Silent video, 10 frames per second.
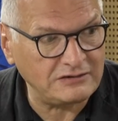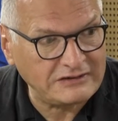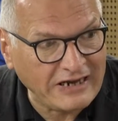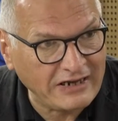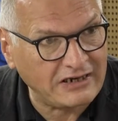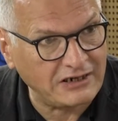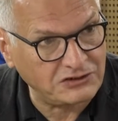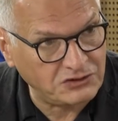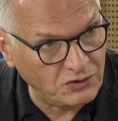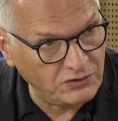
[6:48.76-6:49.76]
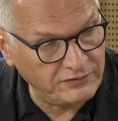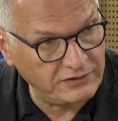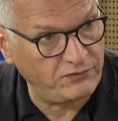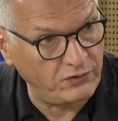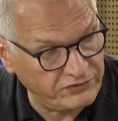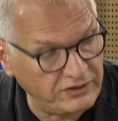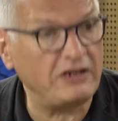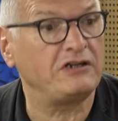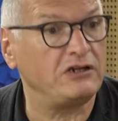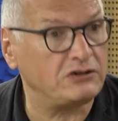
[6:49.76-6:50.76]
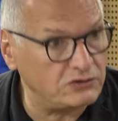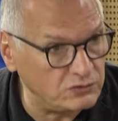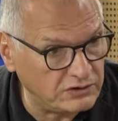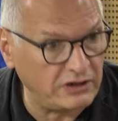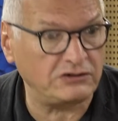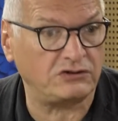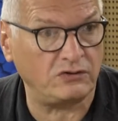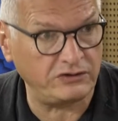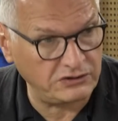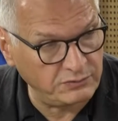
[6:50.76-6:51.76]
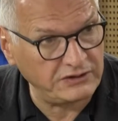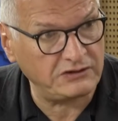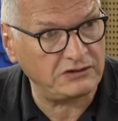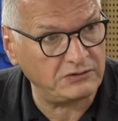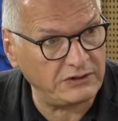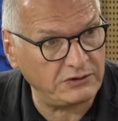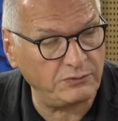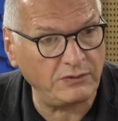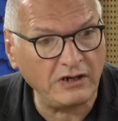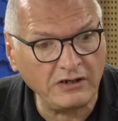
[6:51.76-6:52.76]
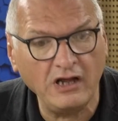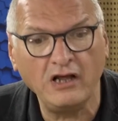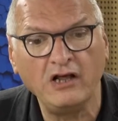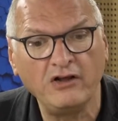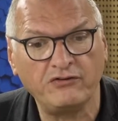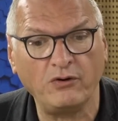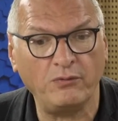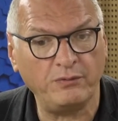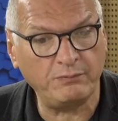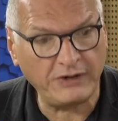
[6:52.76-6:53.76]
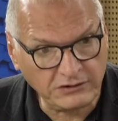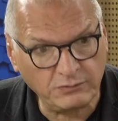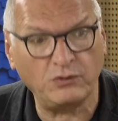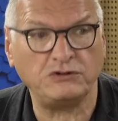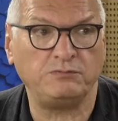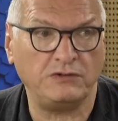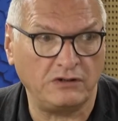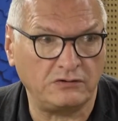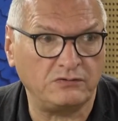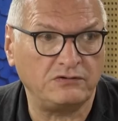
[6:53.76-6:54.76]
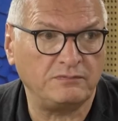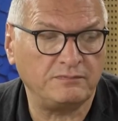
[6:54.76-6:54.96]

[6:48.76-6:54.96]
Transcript: take control of it first, and he took control in 2021. So we better watch Belarus.